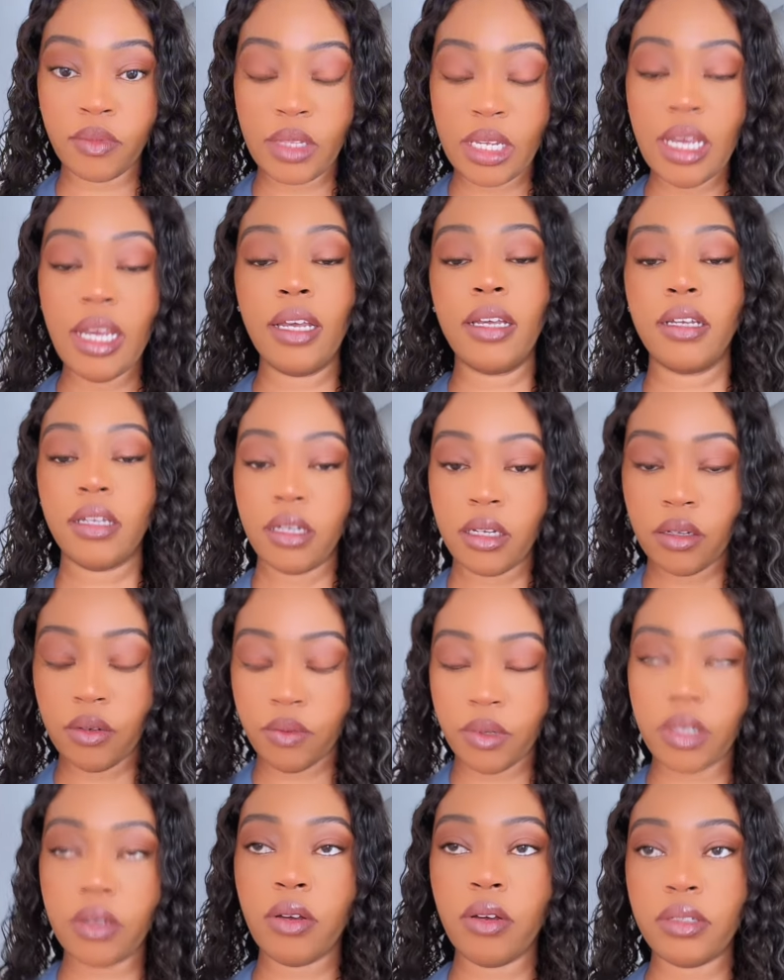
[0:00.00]
Yeah,
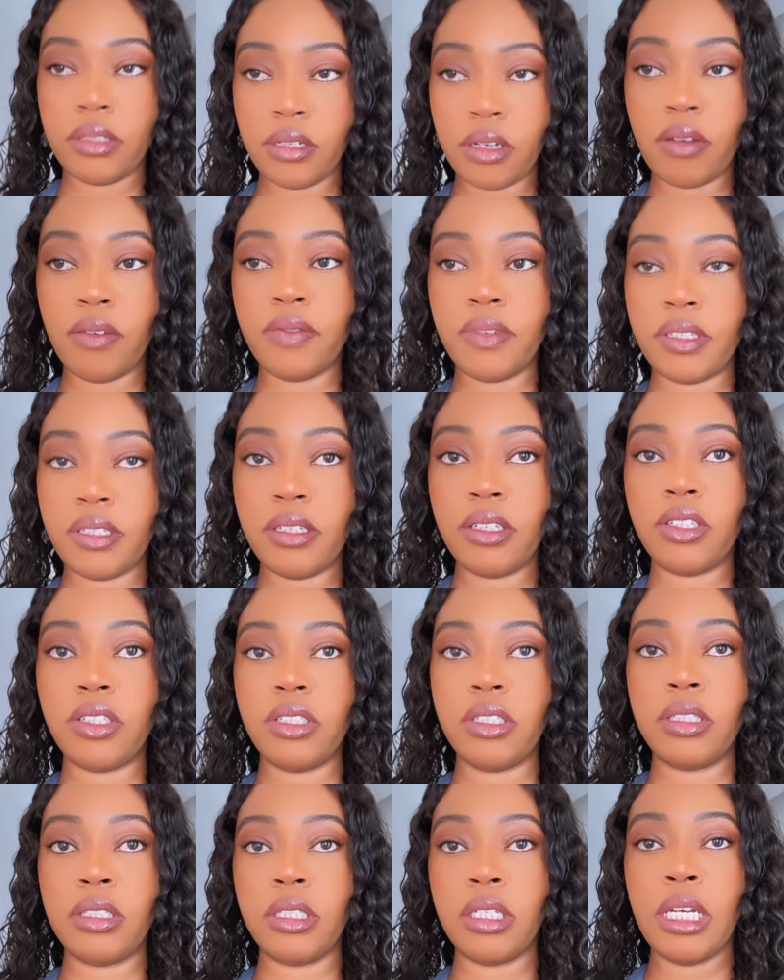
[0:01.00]
record the
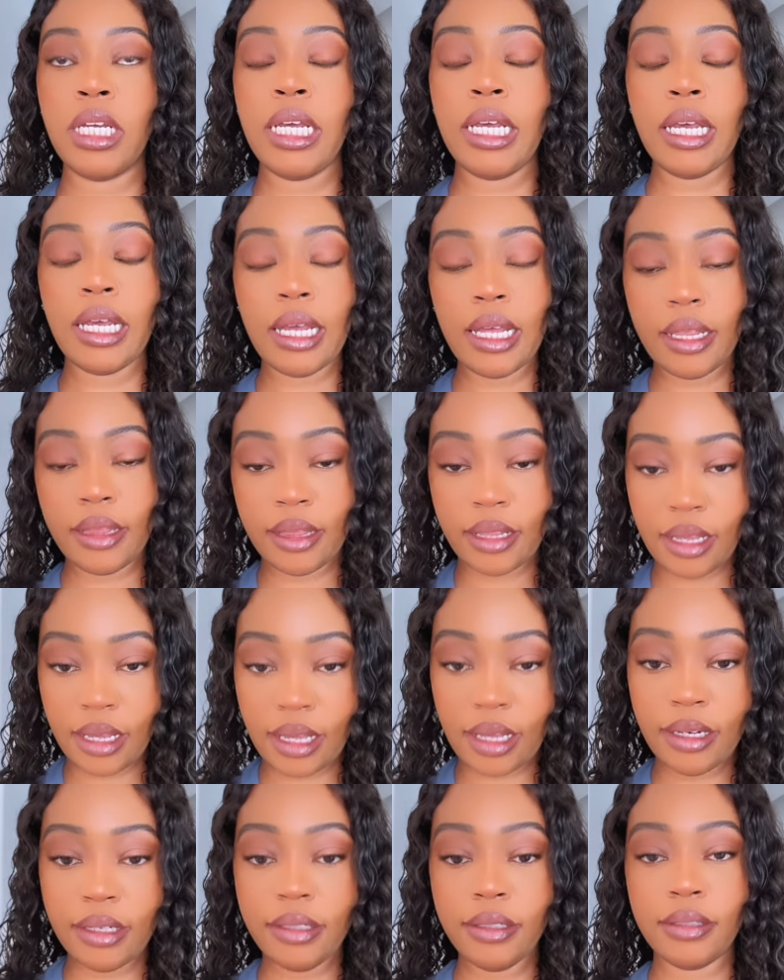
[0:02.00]
conversation. And
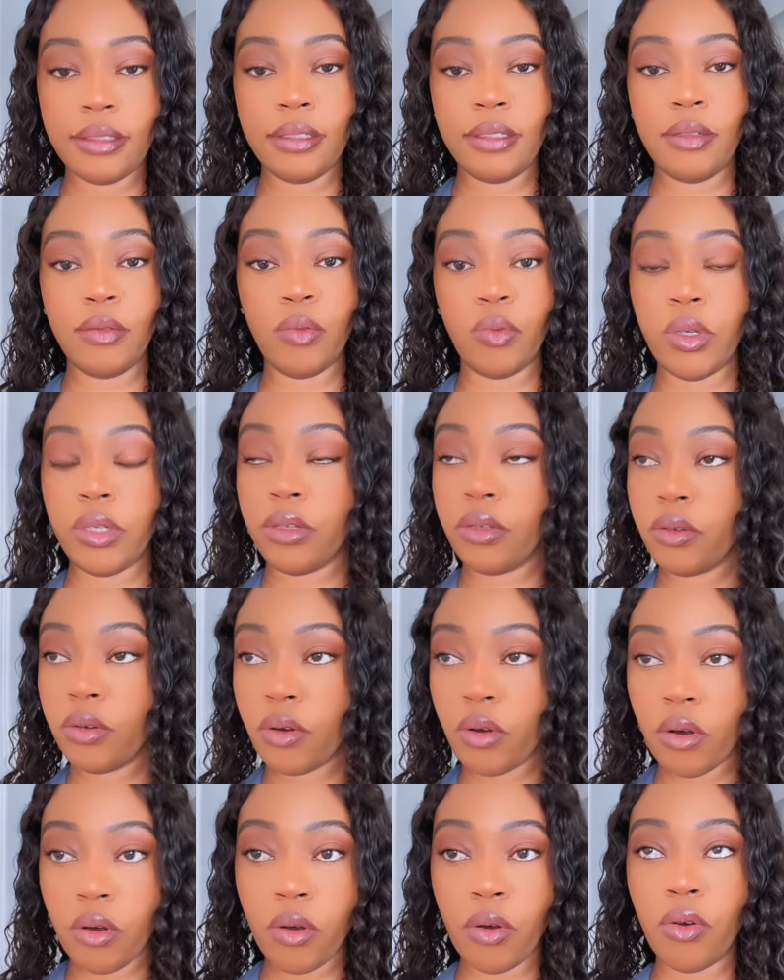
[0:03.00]
then when you
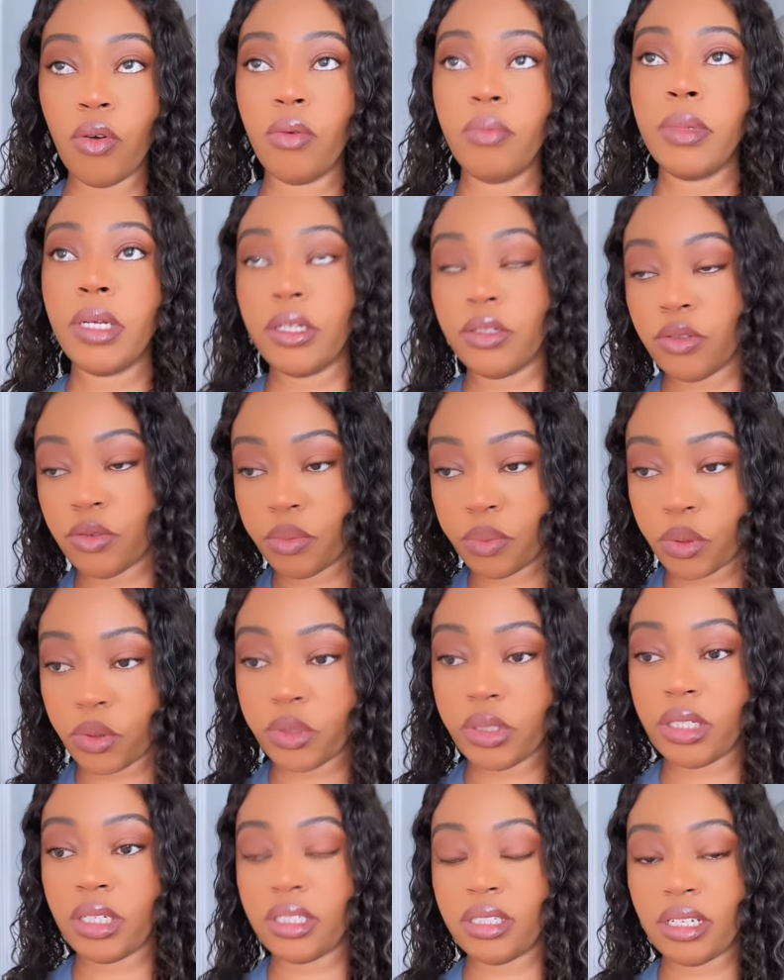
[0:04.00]
go home and you
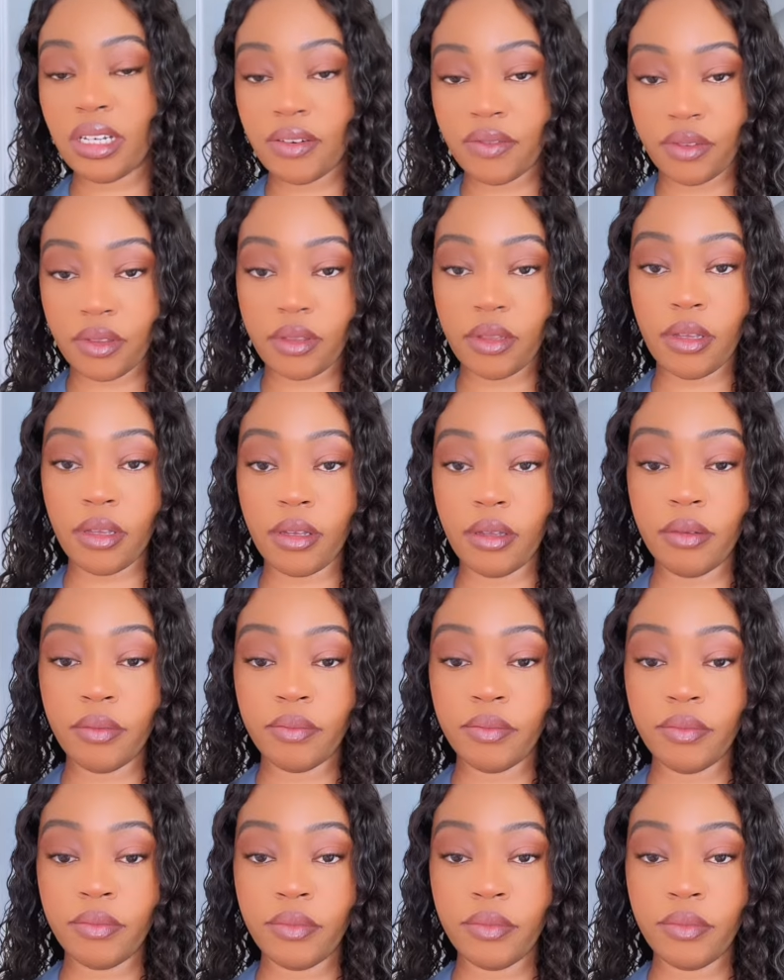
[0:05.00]
process everything,